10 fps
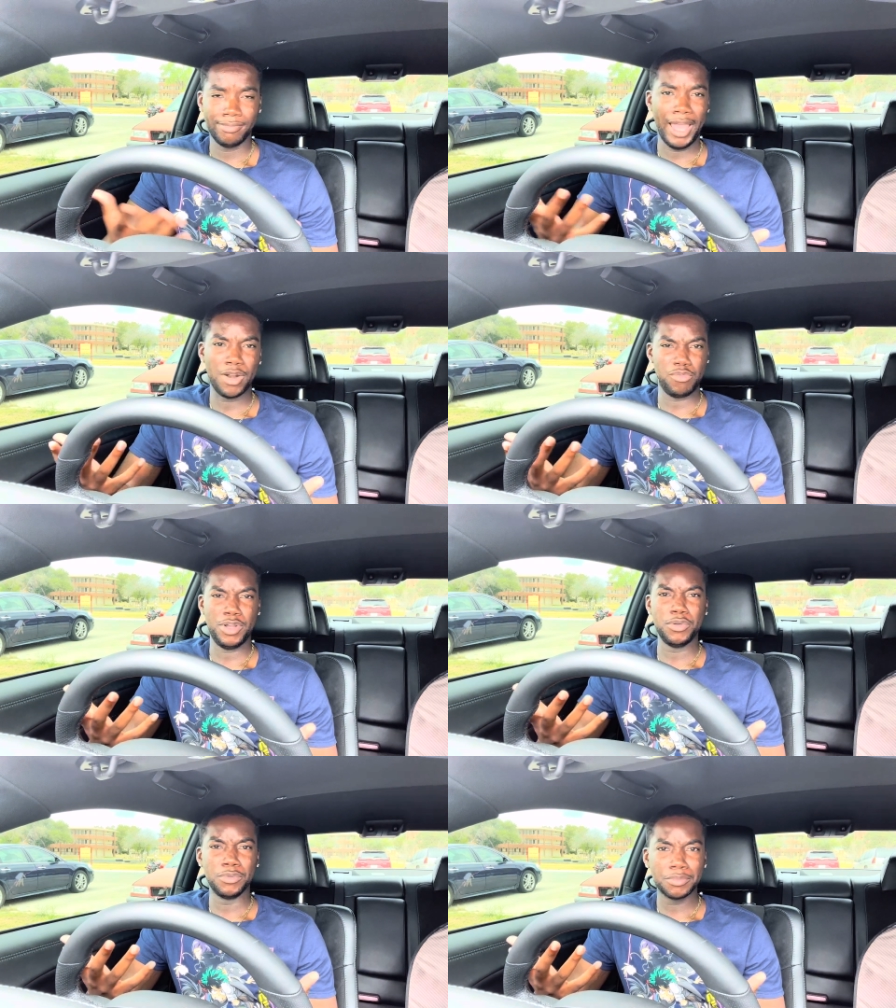I don't
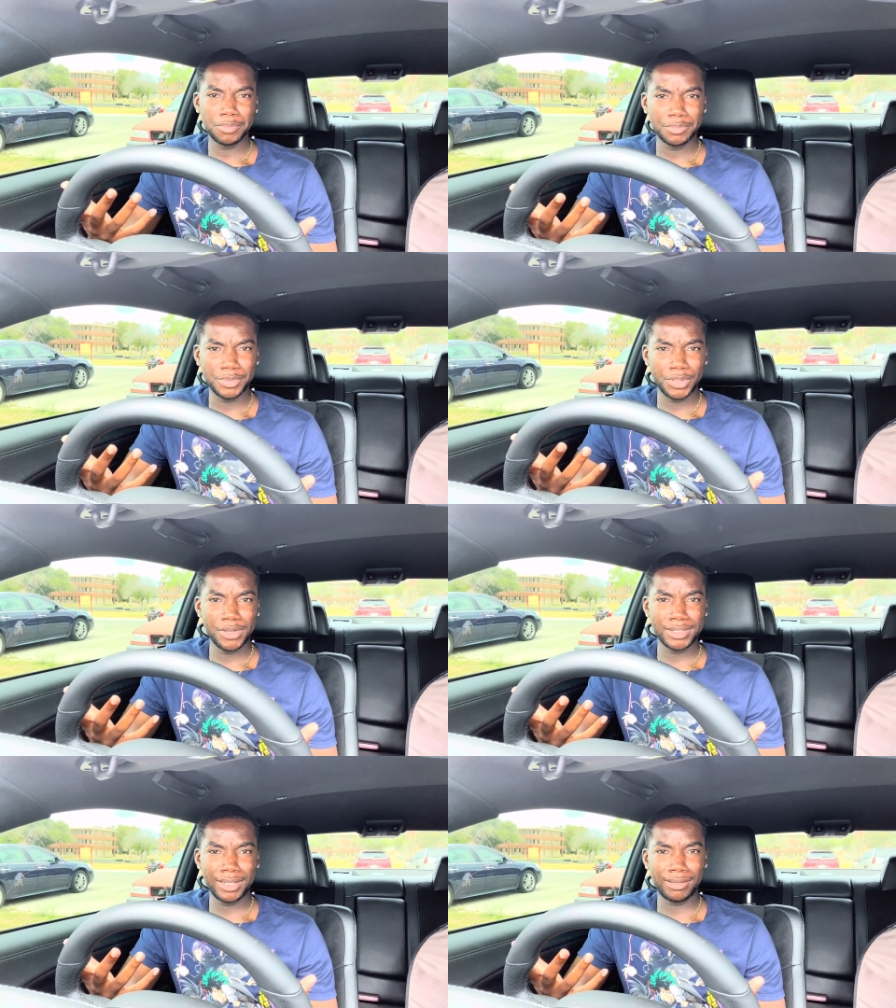know. You know
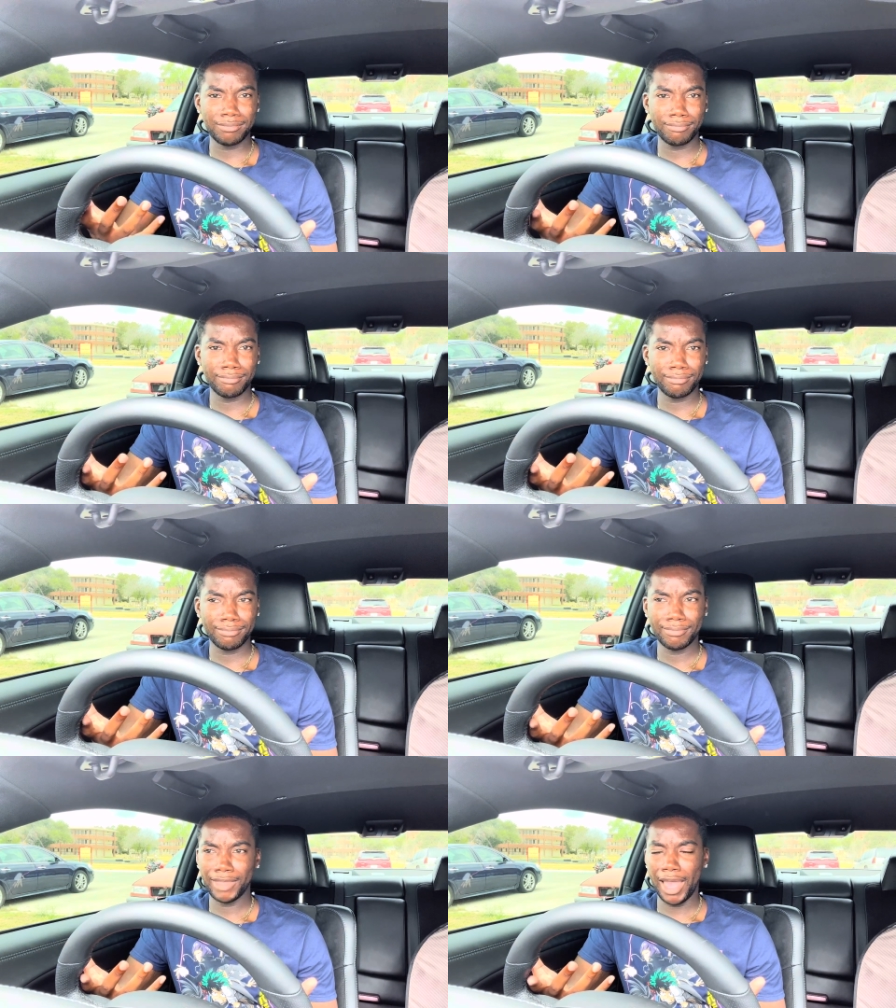what I'm saying?